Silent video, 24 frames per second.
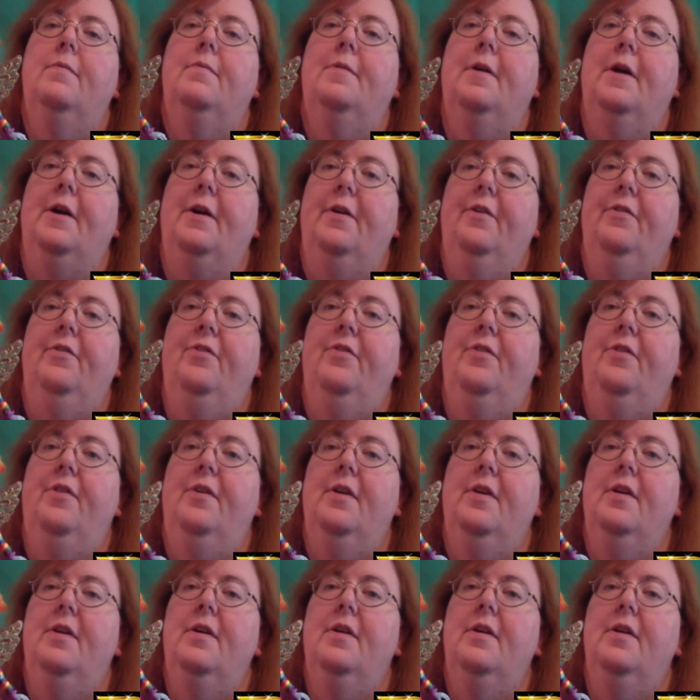
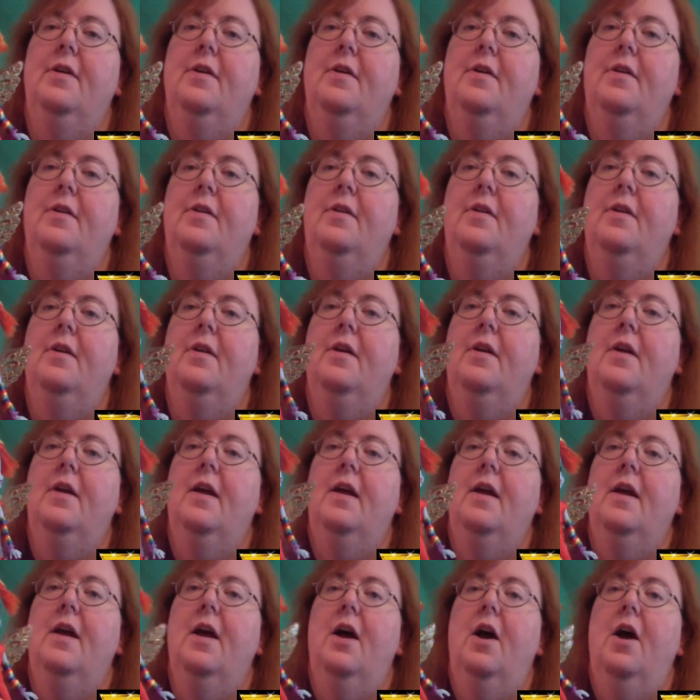First,
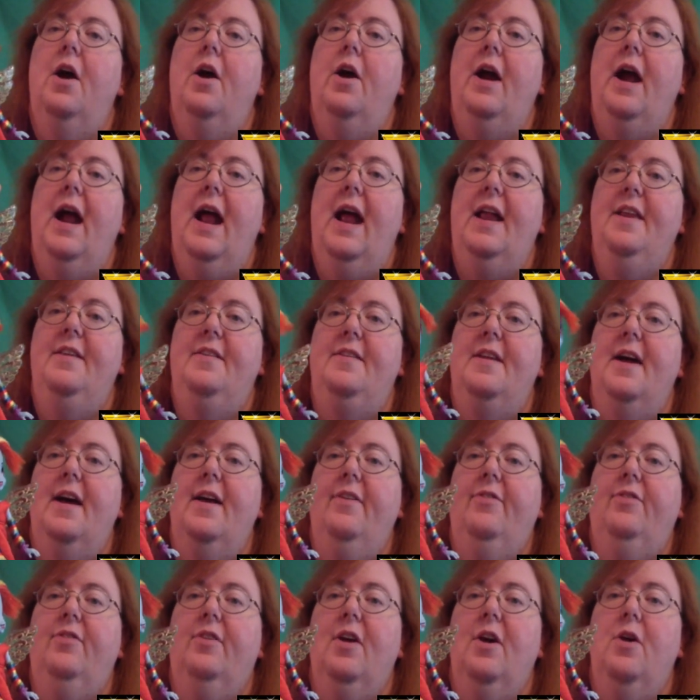her head
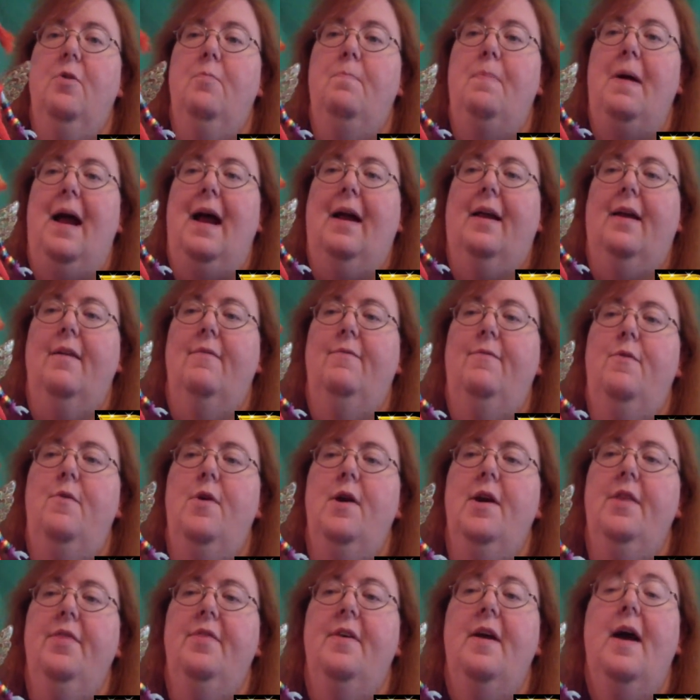does go back and
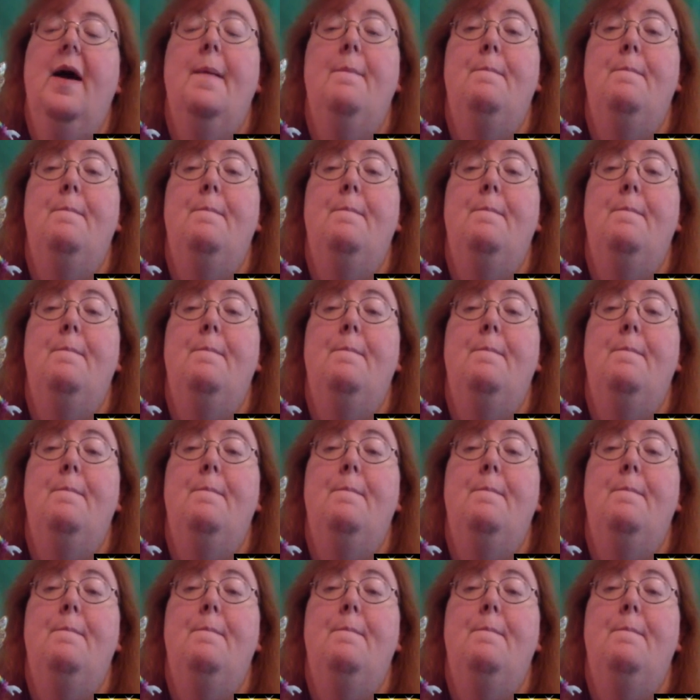forth,